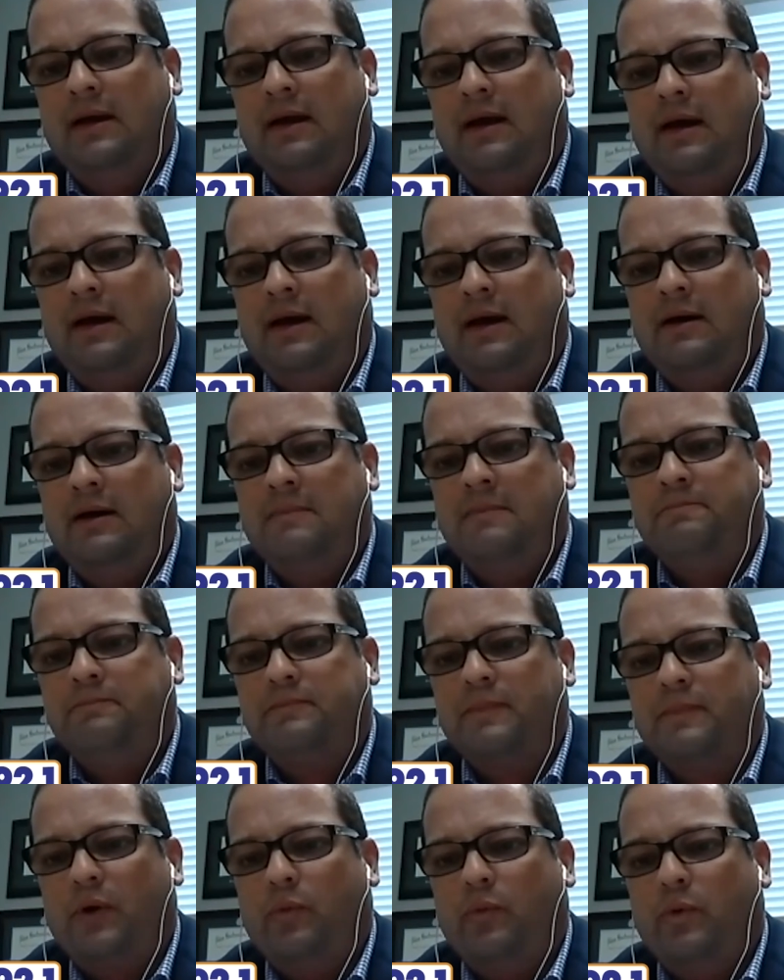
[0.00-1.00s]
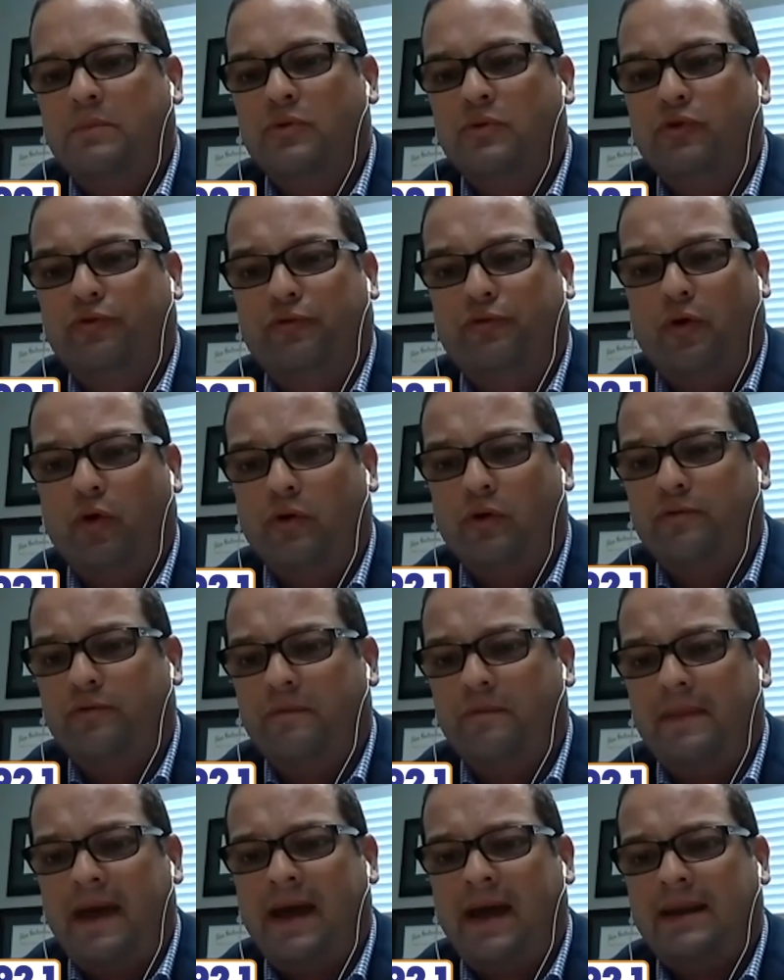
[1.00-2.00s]
Um, we moved forward
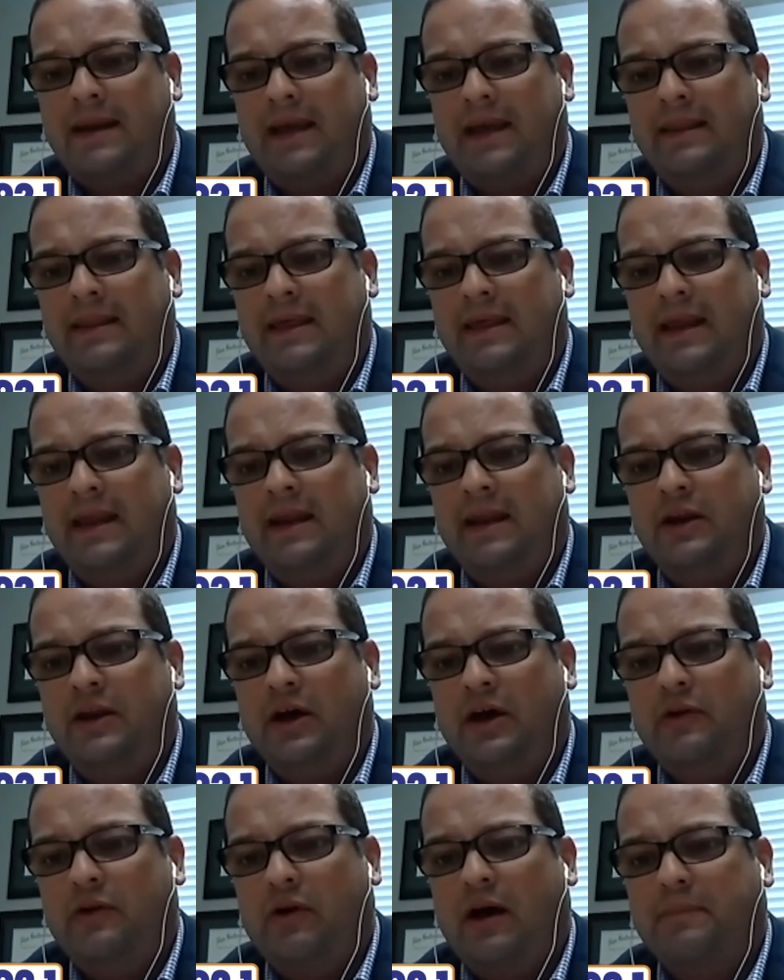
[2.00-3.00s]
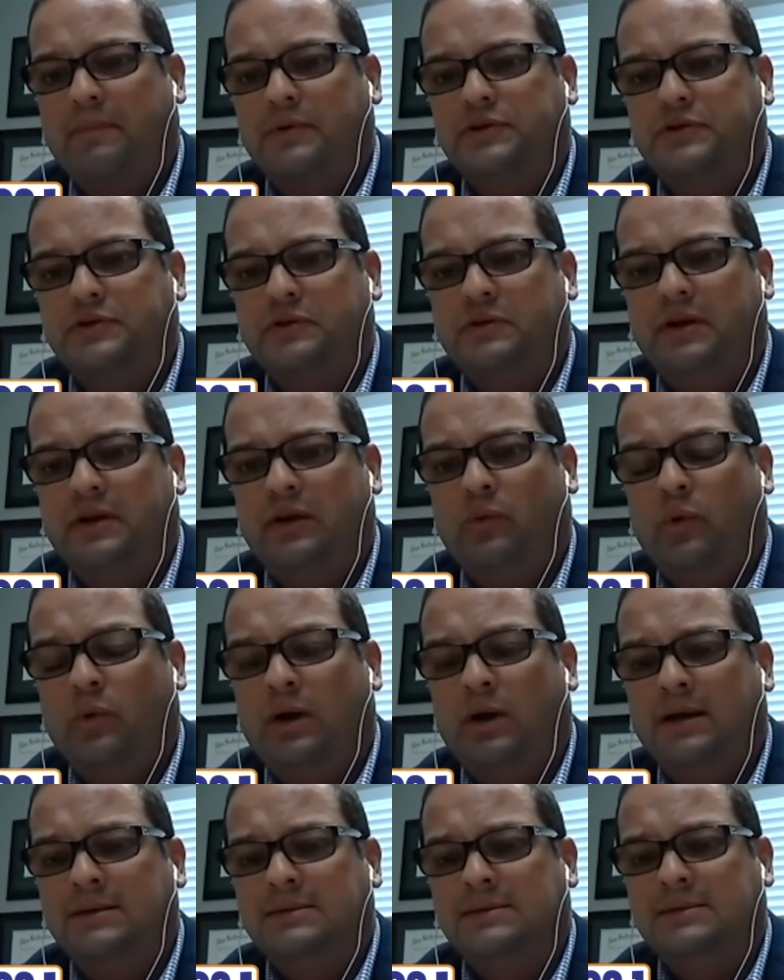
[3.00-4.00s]
from that, and then another opportunity
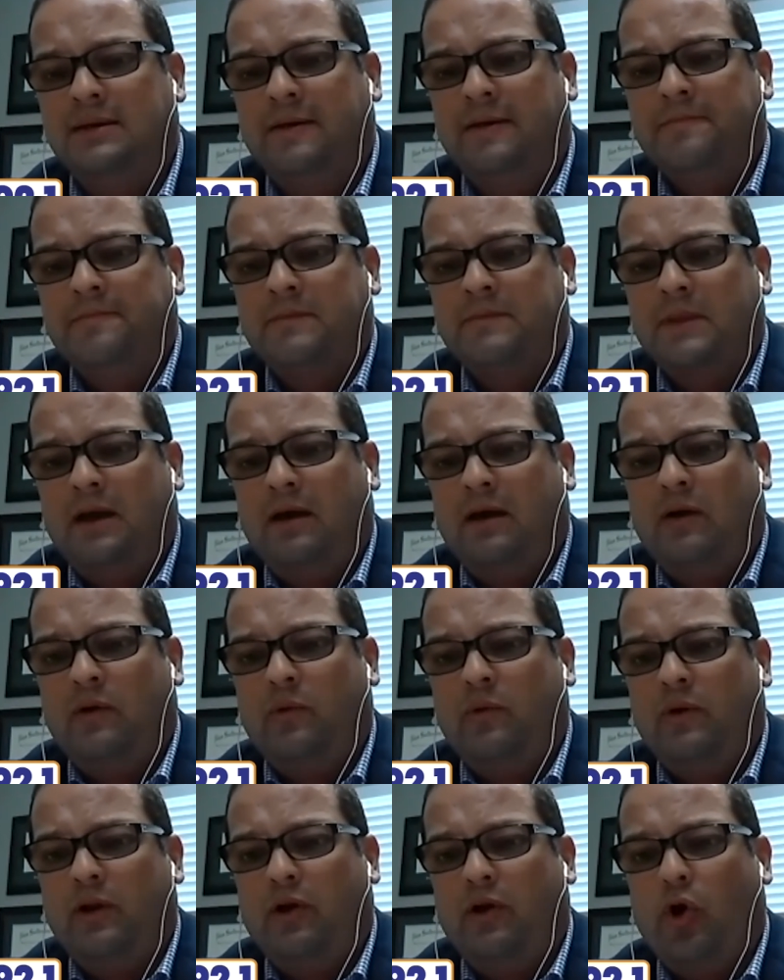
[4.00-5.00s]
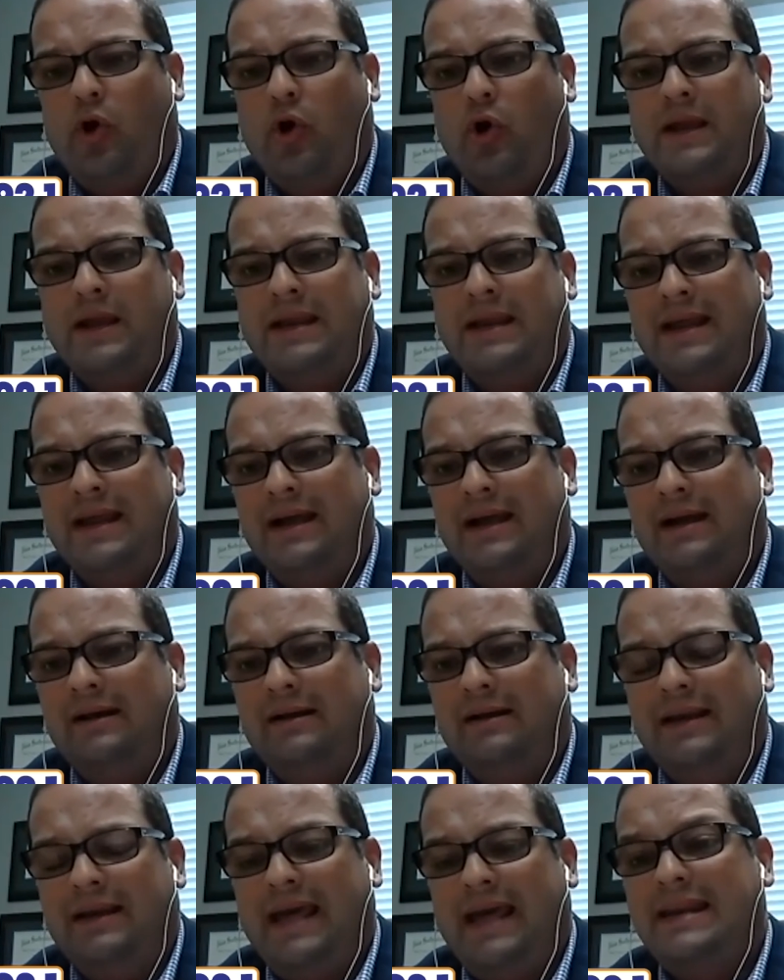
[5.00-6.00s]
was uh, early,
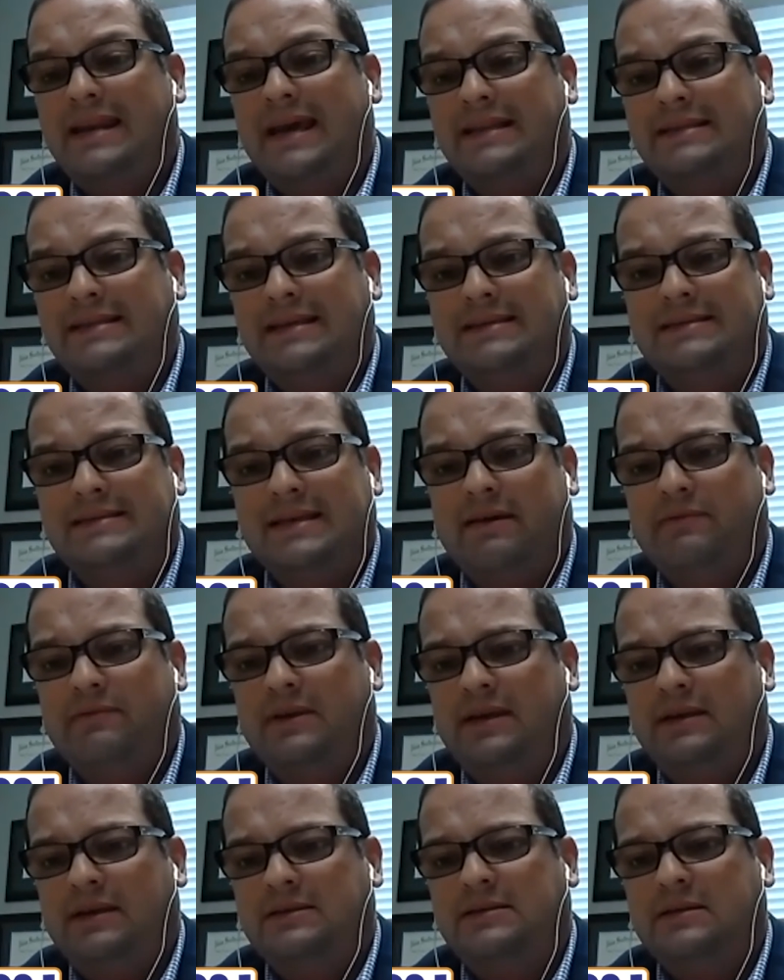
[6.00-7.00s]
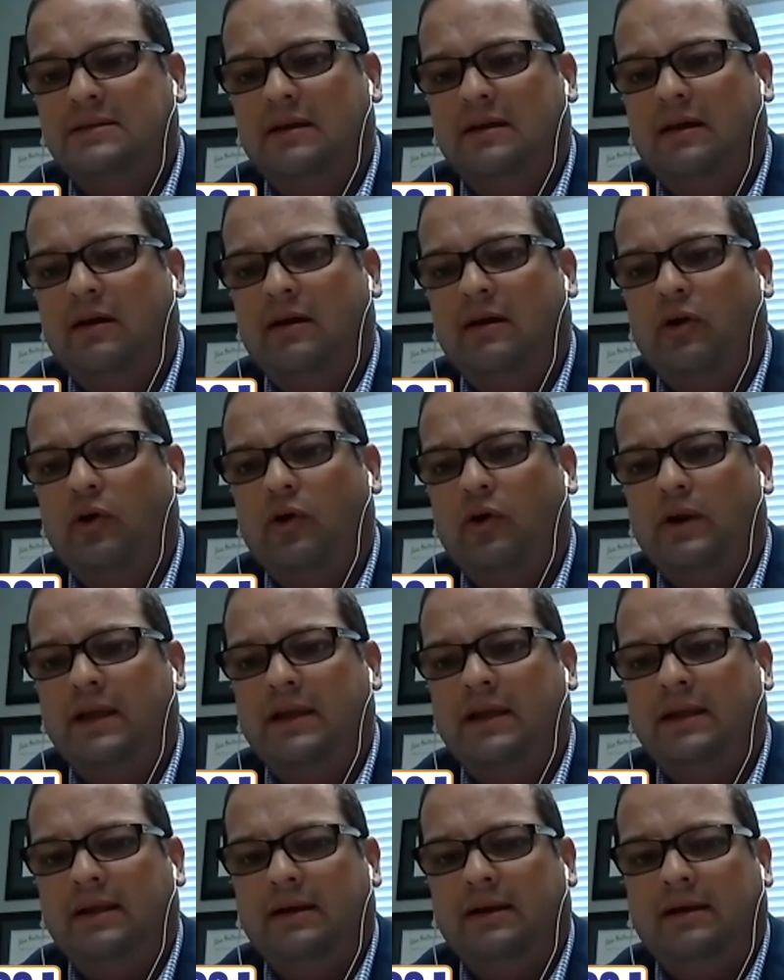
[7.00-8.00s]
uh, late 1970s, uh,
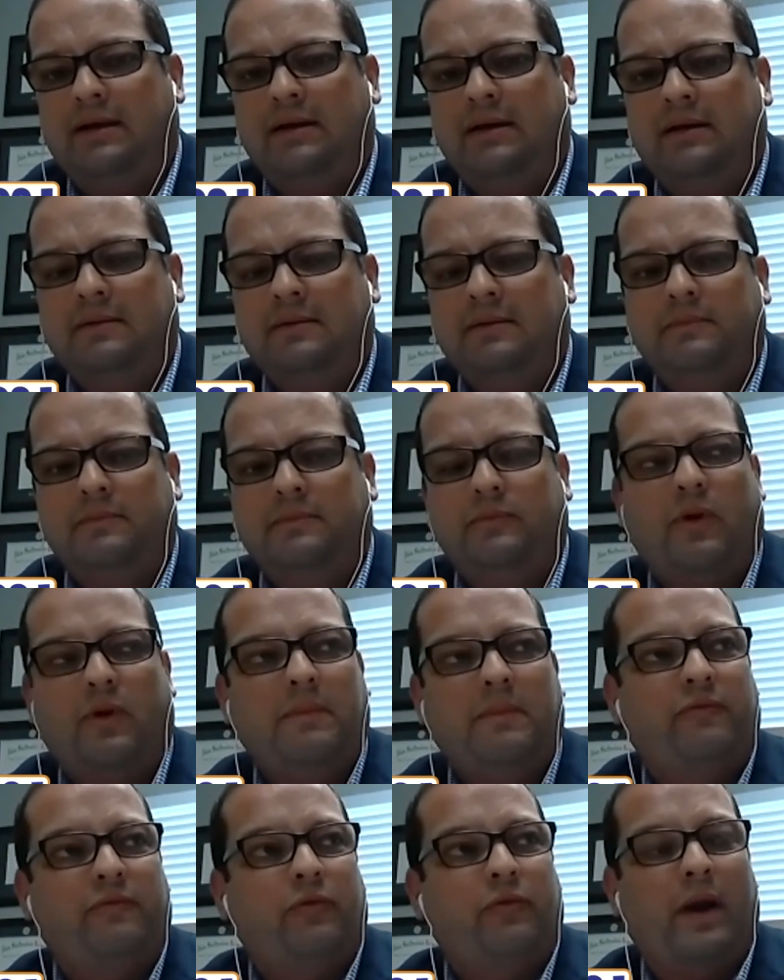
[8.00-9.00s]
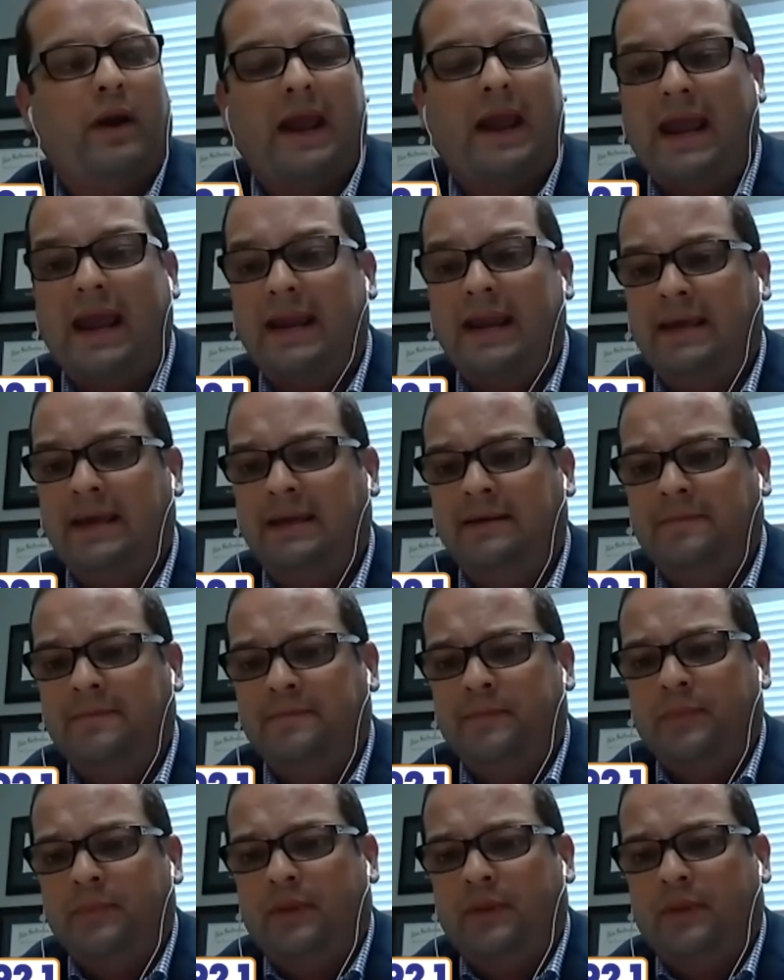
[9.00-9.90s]
early uh, right before 80,